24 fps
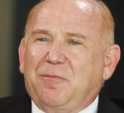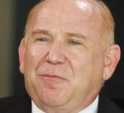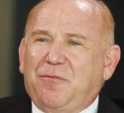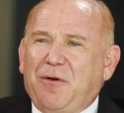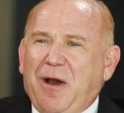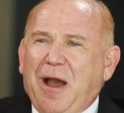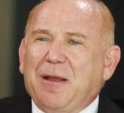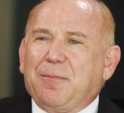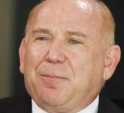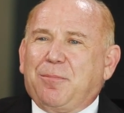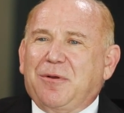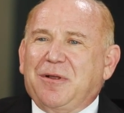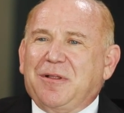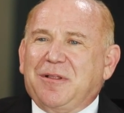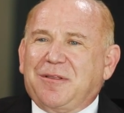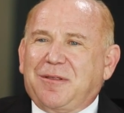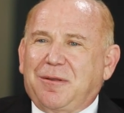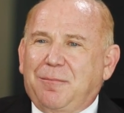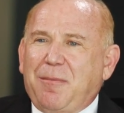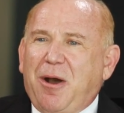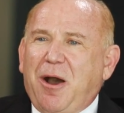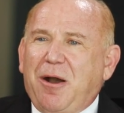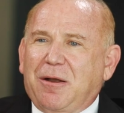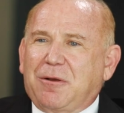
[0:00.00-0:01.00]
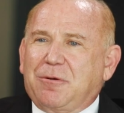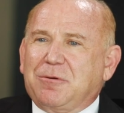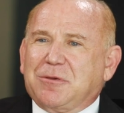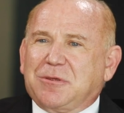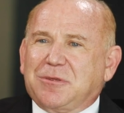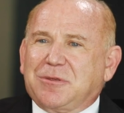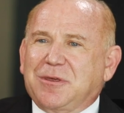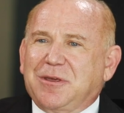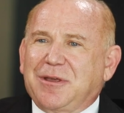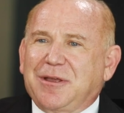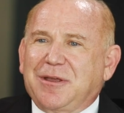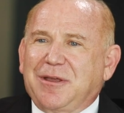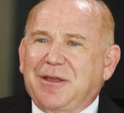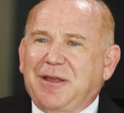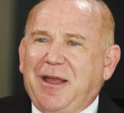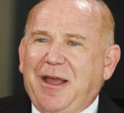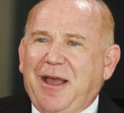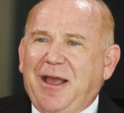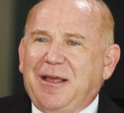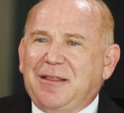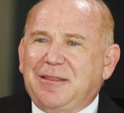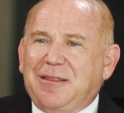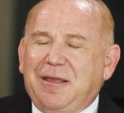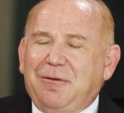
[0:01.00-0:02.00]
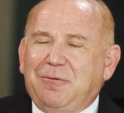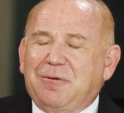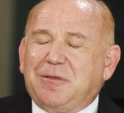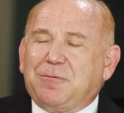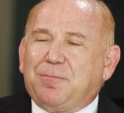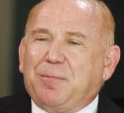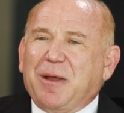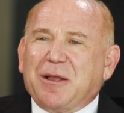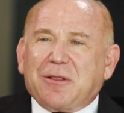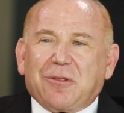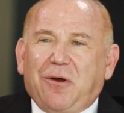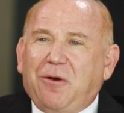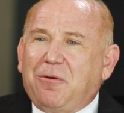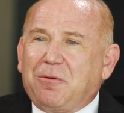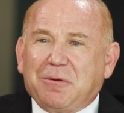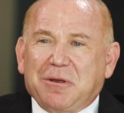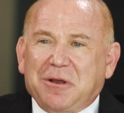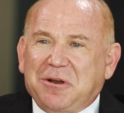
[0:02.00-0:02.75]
vibrant democracy, and they respect all